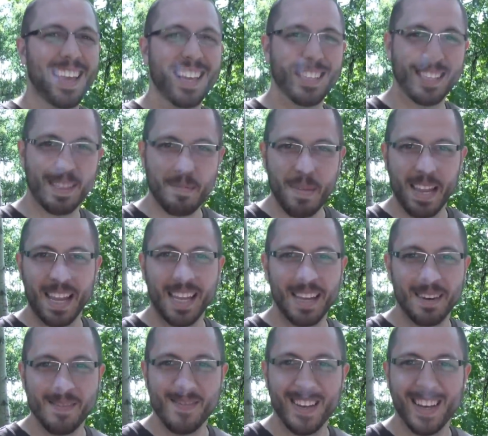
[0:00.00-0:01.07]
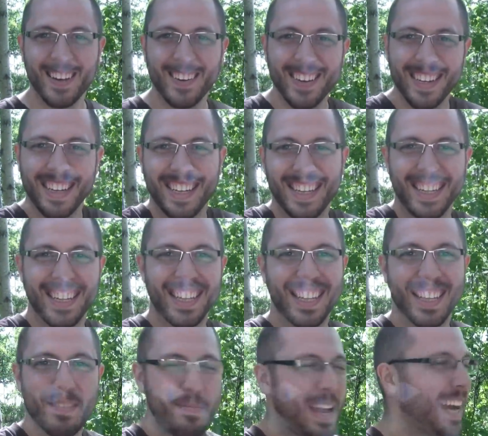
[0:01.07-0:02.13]
Is this the making of a video? Yes, it
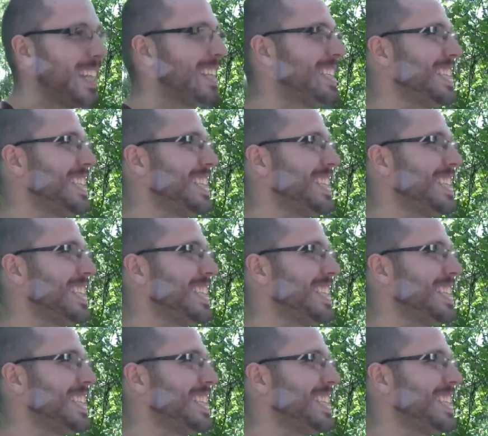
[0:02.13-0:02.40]
is. The behind the